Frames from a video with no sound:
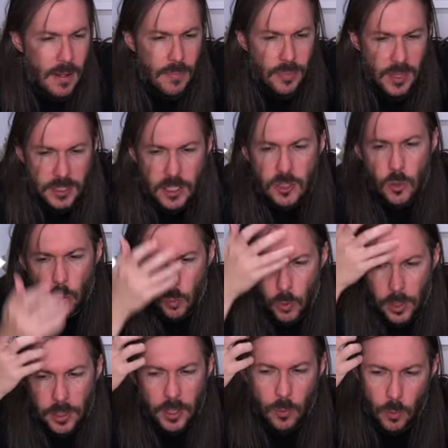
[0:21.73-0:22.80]
This is a
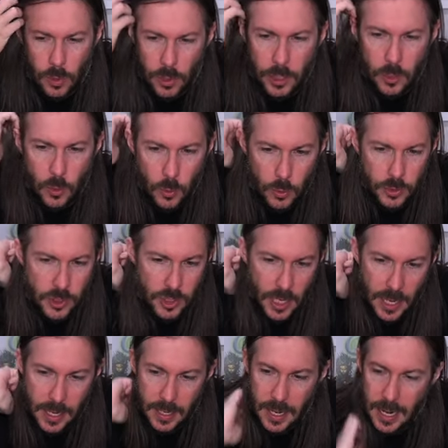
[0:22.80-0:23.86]
really, really cool
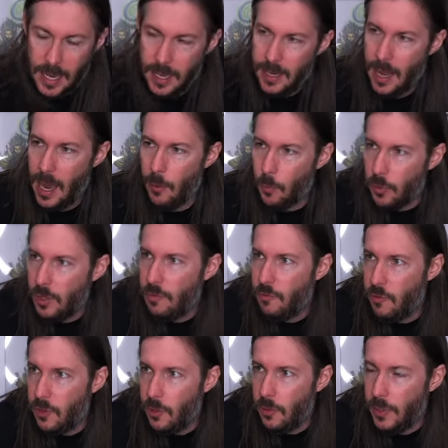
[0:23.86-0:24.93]
set, and I really
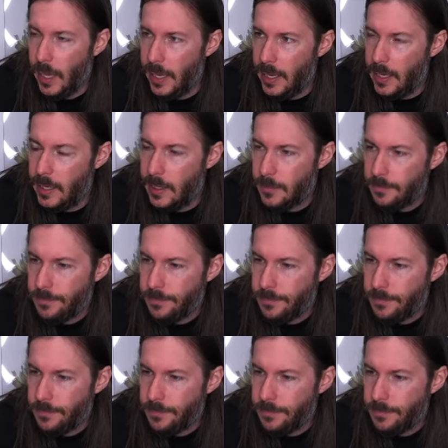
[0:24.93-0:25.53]
feel like